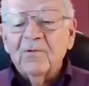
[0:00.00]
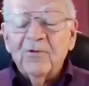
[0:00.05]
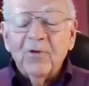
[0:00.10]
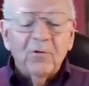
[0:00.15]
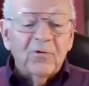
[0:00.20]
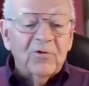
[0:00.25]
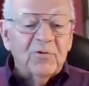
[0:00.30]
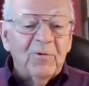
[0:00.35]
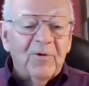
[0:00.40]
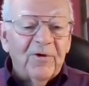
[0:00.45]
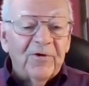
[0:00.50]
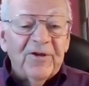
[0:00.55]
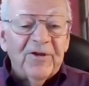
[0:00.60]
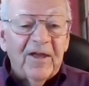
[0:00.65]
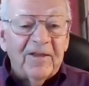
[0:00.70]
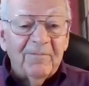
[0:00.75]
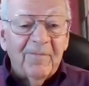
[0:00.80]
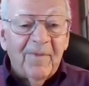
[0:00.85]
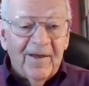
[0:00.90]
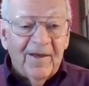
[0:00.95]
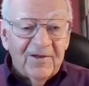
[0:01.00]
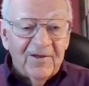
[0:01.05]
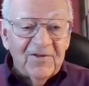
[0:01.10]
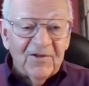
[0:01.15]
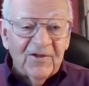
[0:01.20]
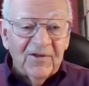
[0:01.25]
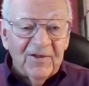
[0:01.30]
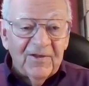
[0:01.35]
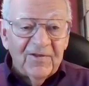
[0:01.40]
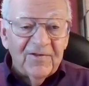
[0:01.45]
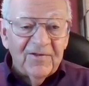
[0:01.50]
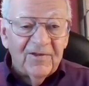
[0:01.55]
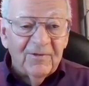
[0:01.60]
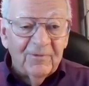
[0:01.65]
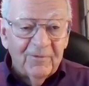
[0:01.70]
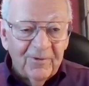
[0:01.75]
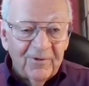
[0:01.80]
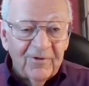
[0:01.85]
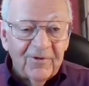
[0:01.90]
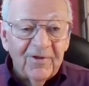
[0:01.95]
Okay, so those were not
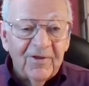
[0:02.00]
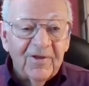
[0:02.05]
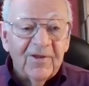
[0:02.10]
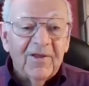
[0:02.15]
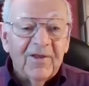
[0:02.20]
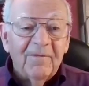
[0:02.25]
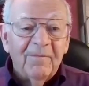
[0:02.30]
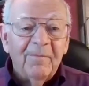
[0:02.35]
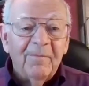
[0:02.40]
my studies.